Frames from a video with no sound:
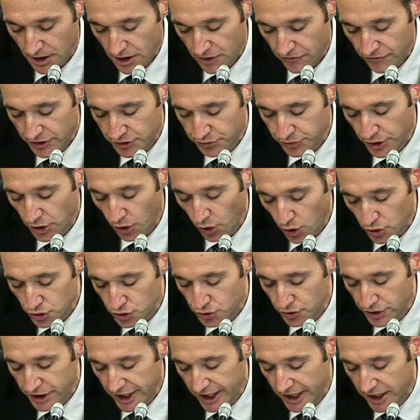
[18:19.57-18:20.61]
that we ought
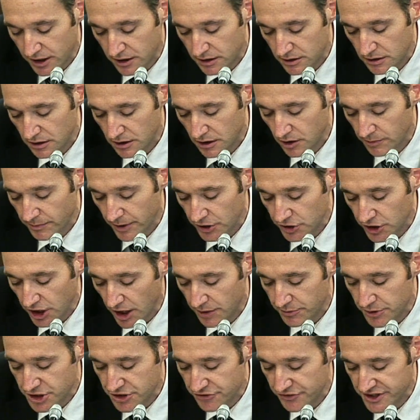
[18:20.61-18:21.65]
to care about how
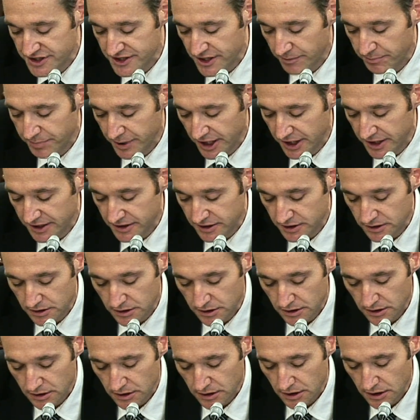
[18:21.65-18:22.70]
much fees are paid
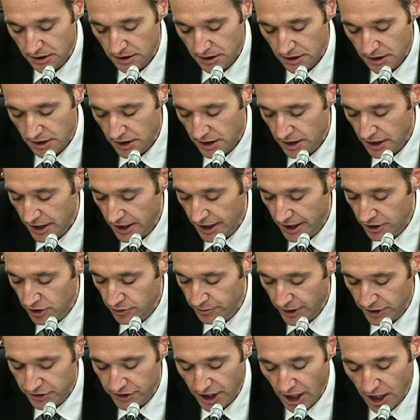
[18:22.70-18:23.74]
and
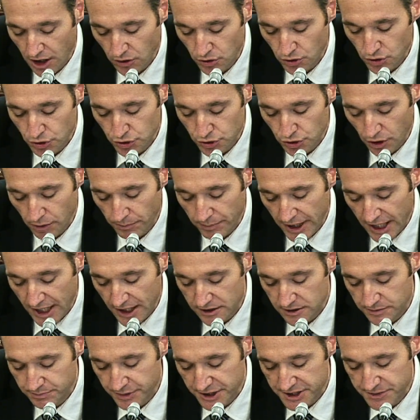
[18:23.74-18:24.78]
about how good or
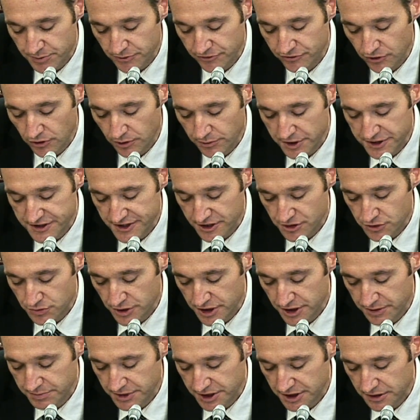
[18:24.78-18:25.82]
bad past performance has
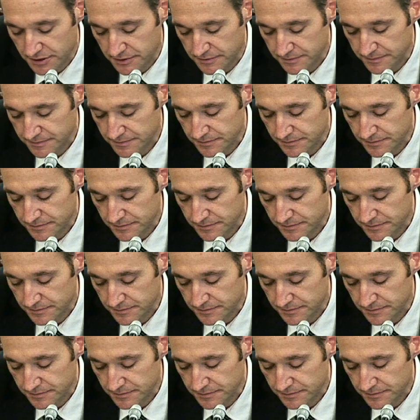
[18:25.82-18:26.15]
really been.